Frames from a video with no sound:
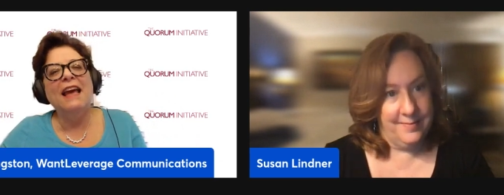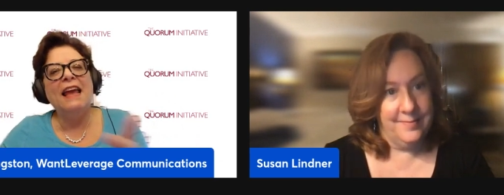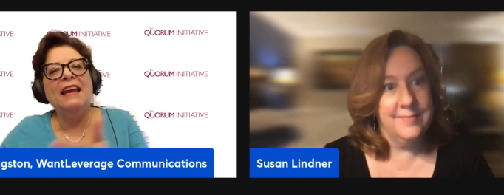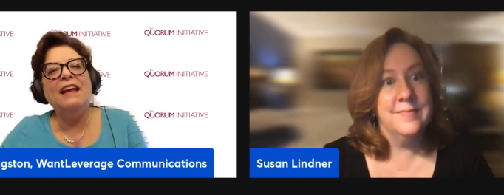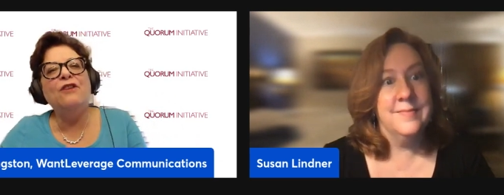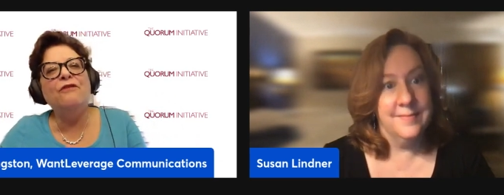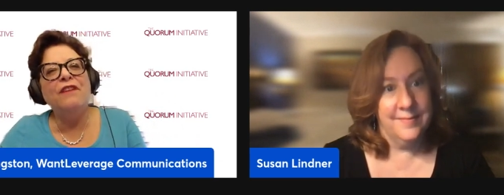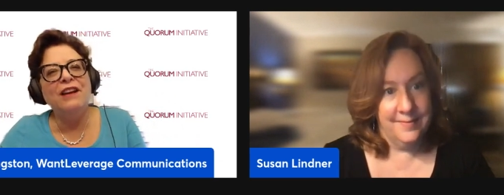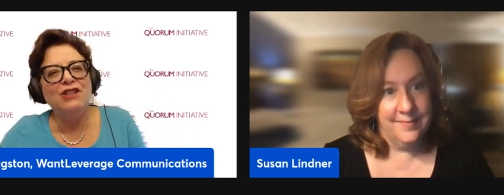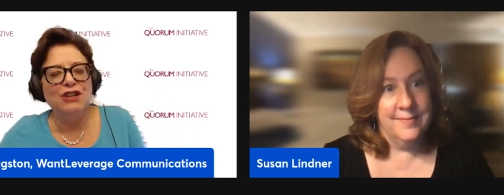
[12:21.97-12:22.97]
Speaker 1: and
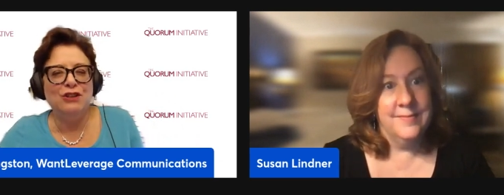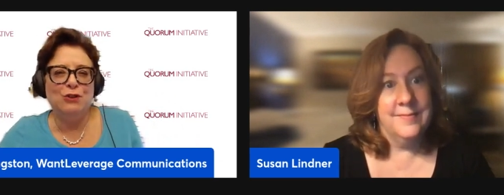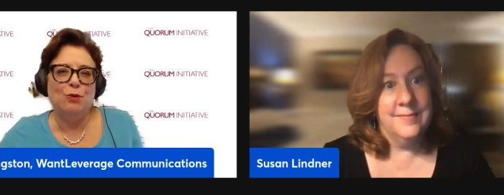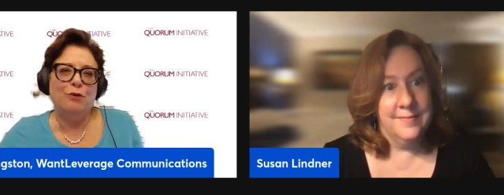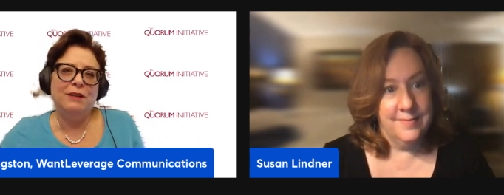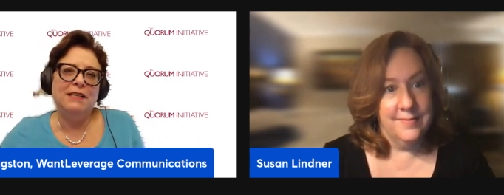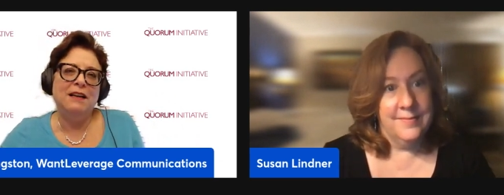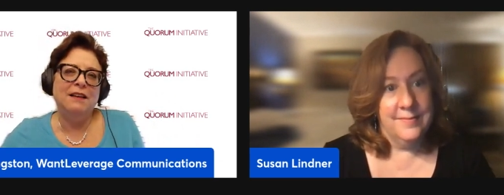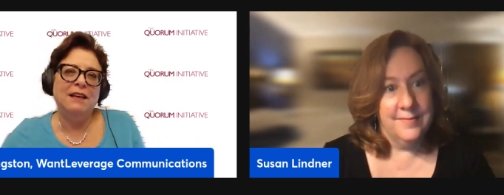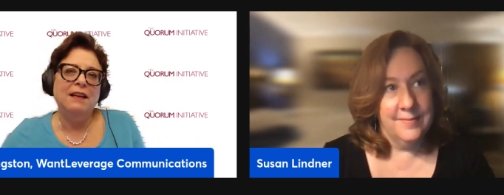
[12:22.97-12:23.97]
innovation
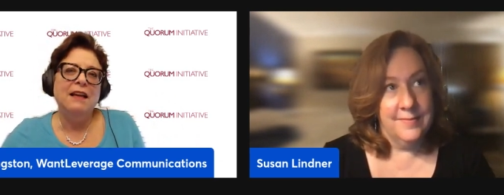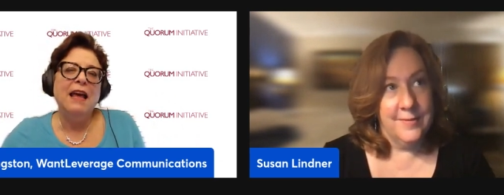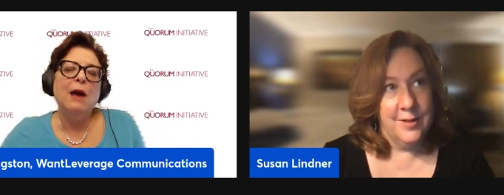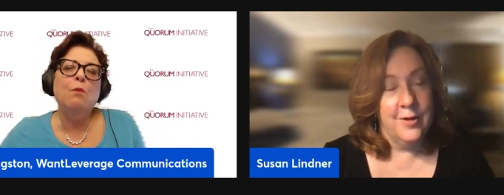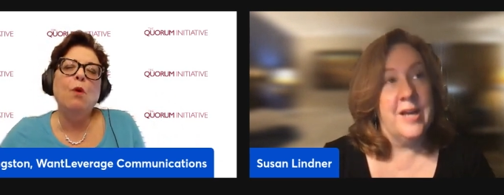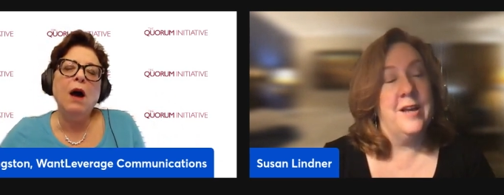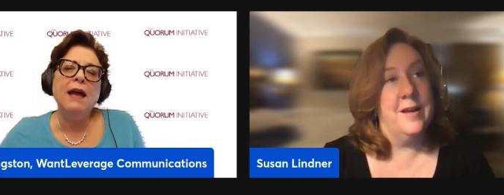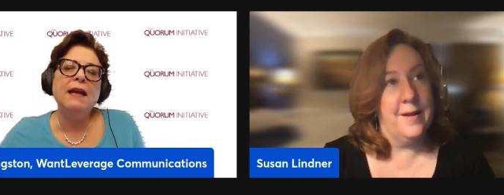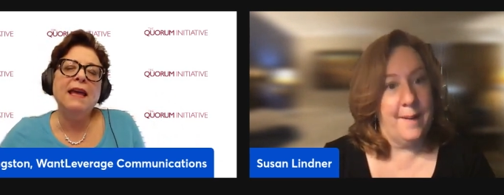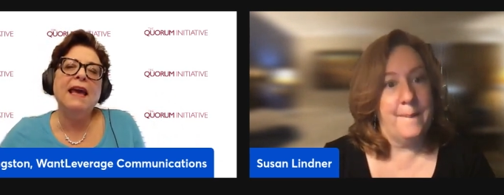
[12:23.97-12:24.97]
storytelling? And okay.
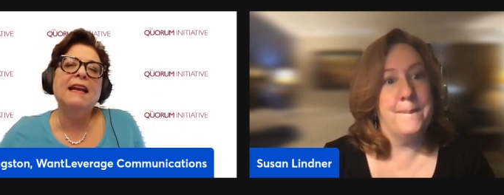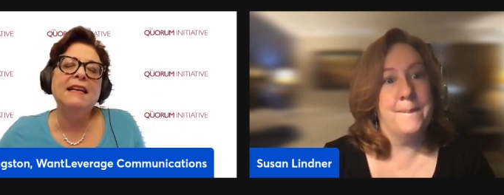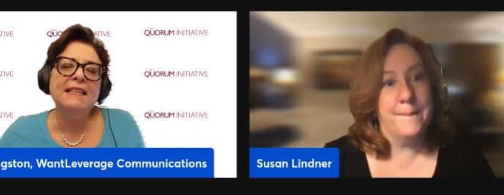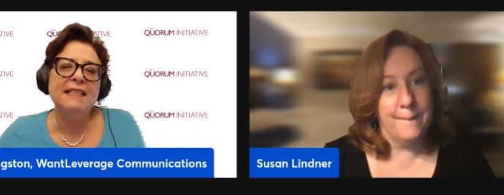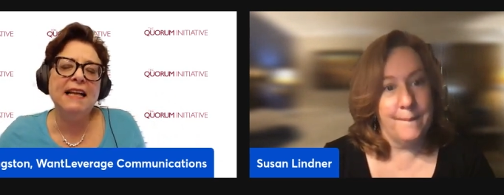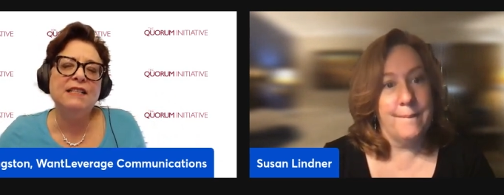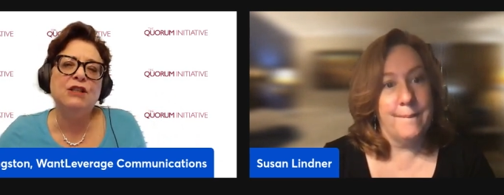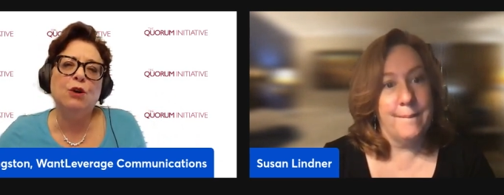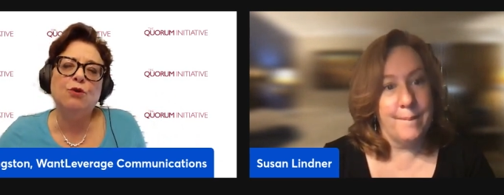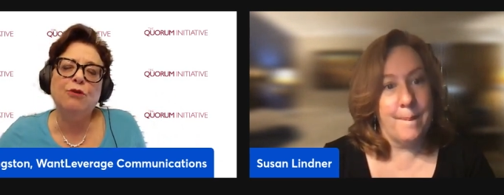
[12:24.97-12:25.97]
why, again, is that
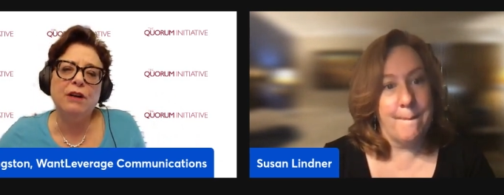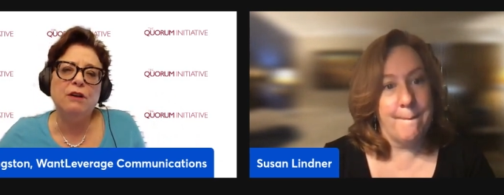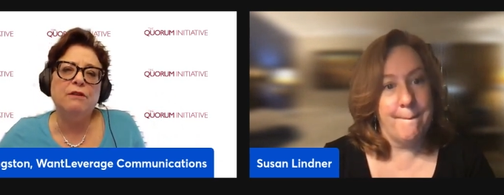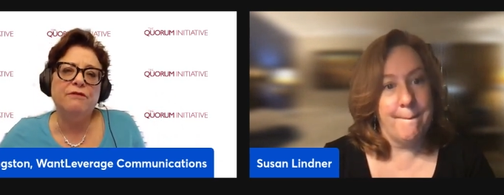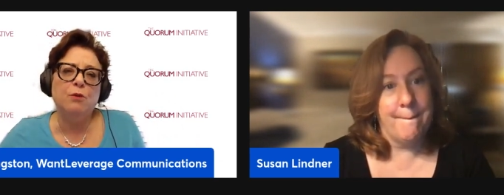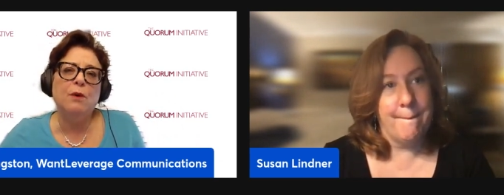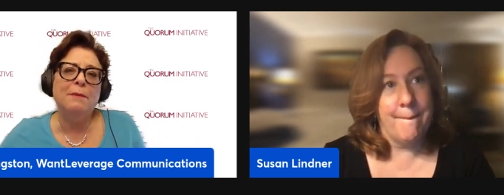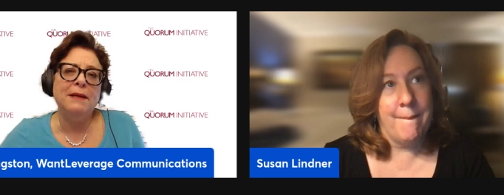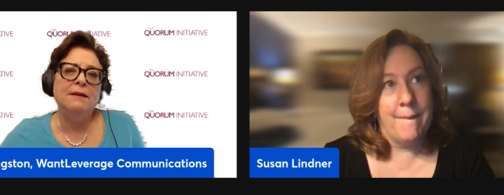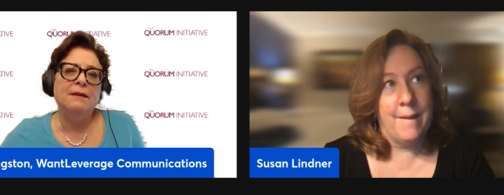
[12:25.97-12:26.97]
so critical for
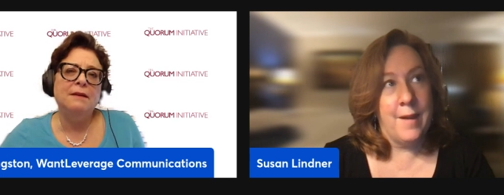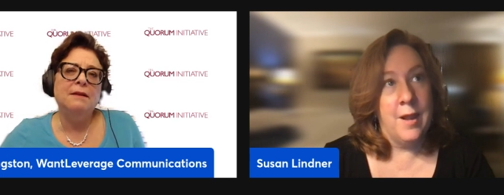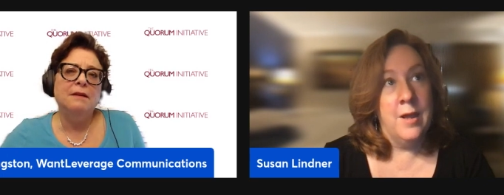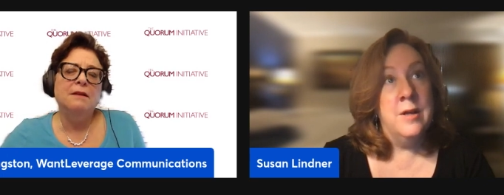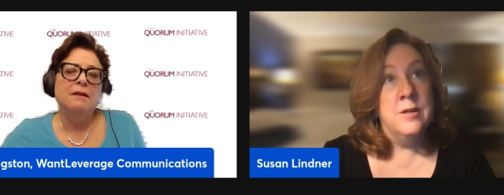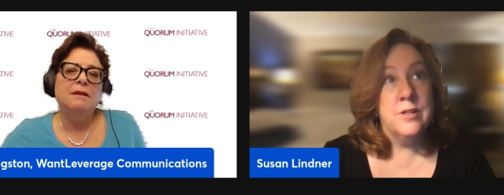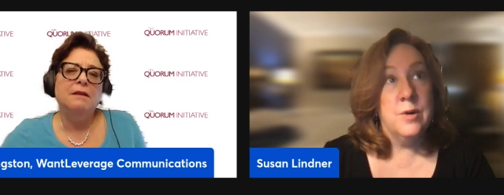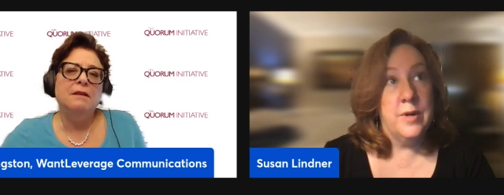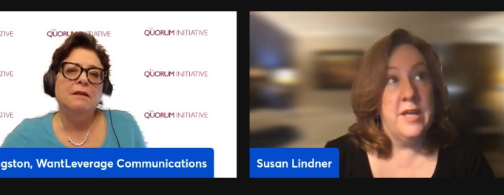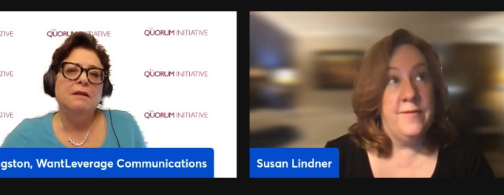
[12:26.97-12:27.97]
women?
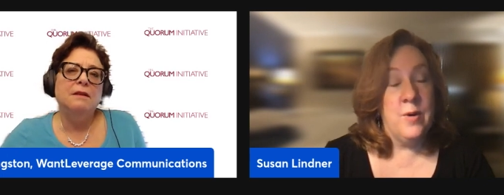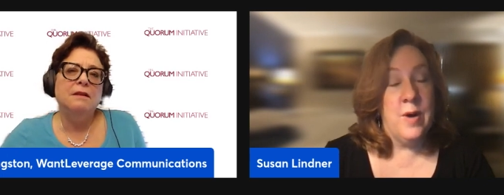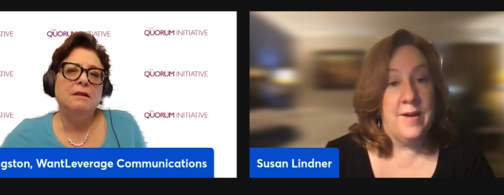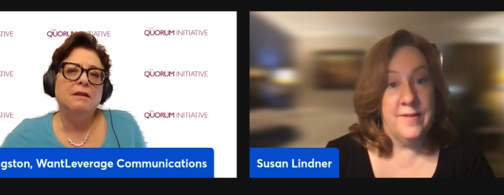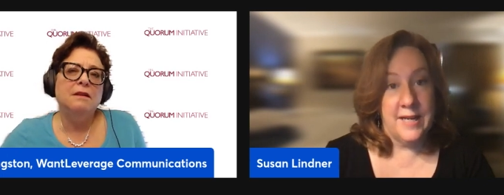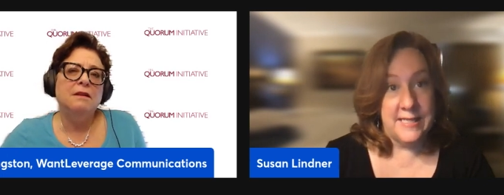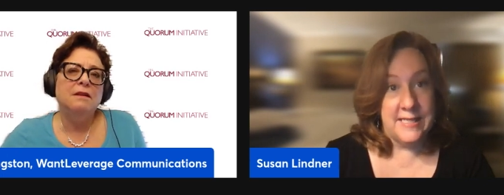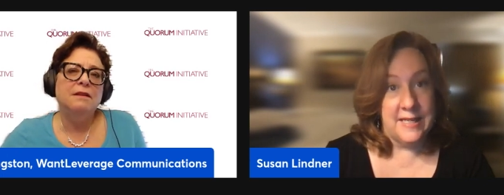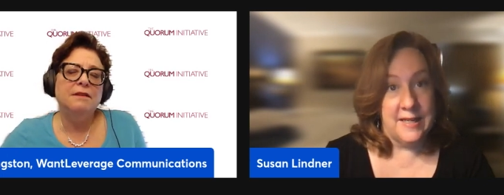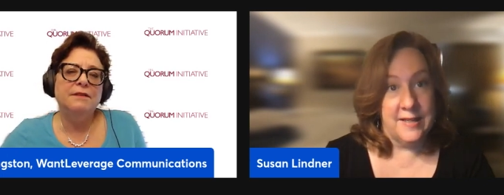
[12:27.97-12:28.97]
Speaker 2: So, if you have an
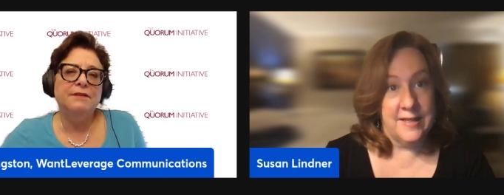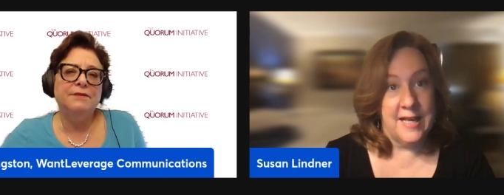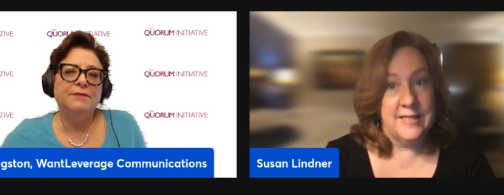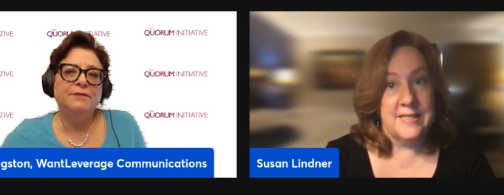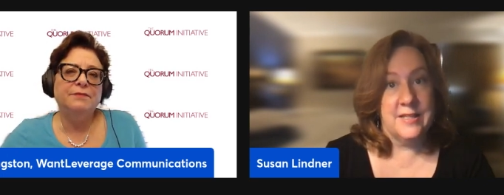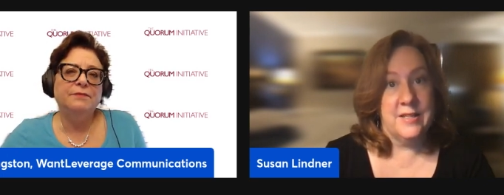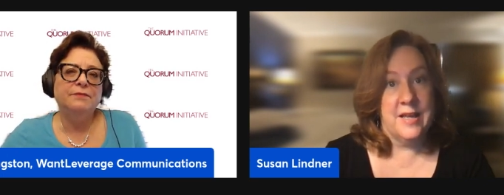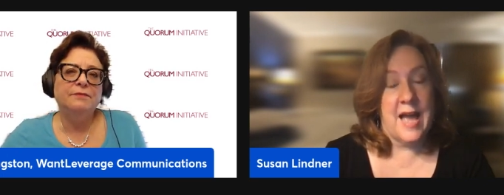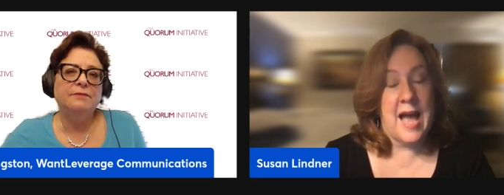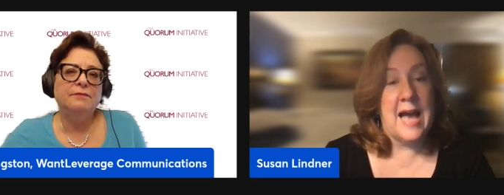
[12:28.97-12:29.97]
idea that's
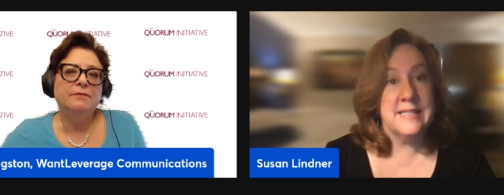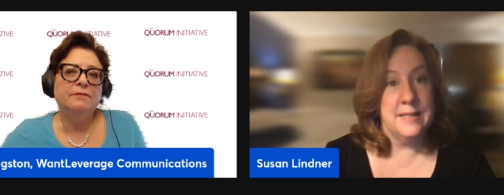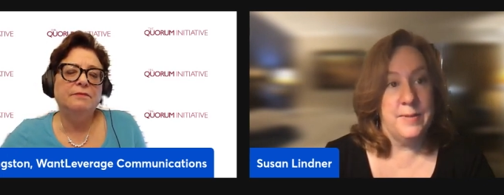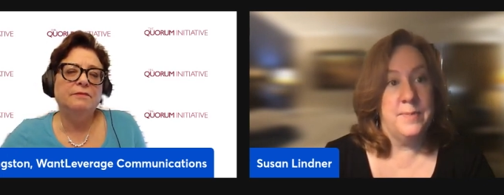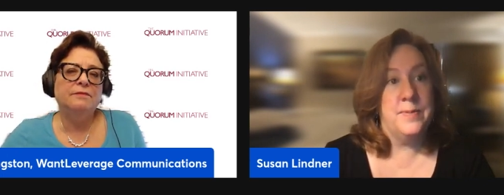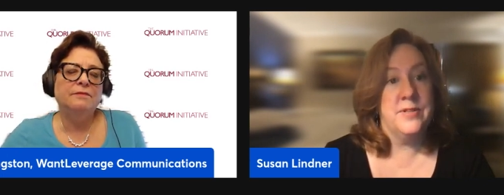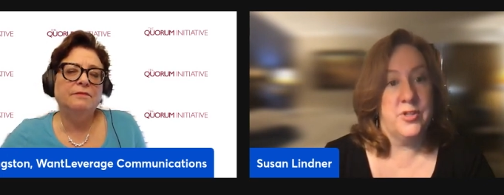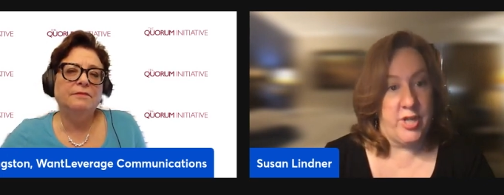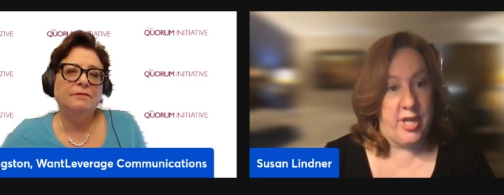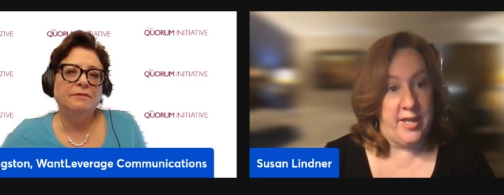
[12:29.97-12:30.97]
asking people to
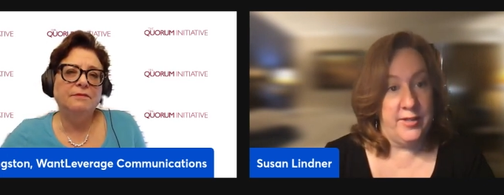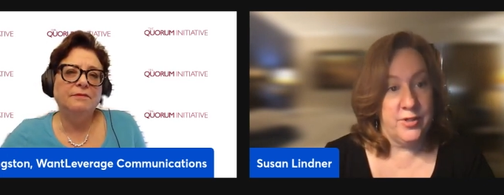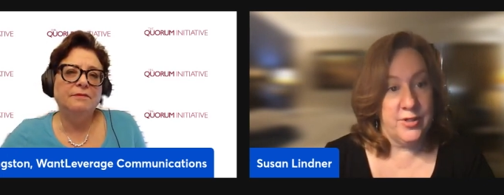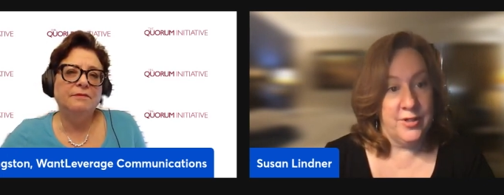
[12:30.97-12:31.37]
change,